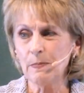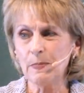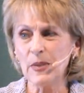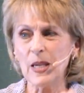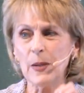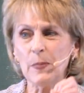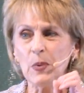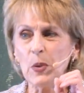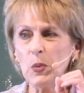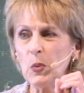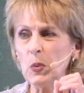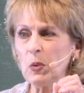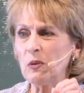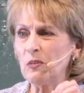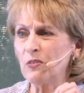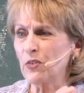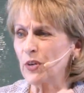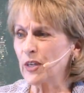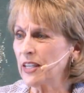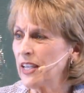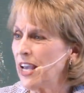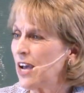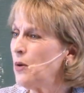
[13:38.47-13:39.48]
people will
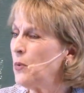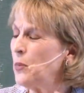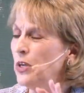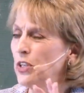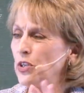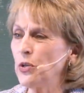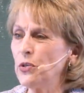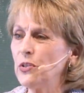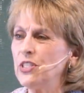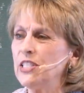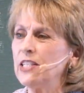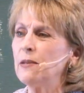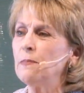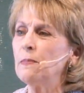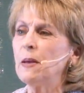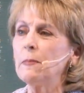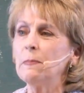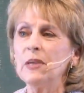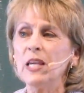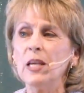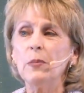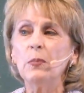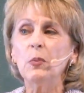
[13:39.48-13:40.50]
forget what you did,
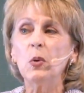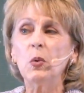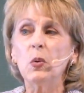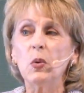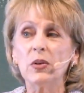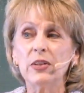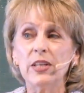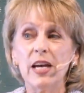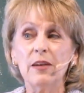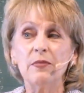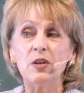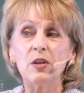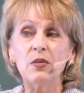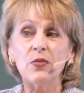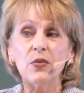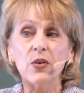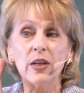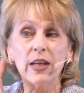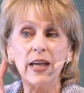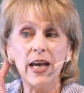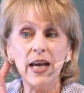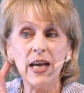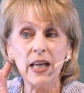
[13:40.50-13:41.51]
but people will never
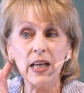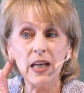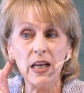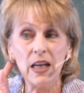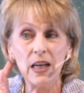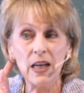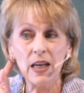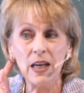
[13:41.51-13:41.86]
forget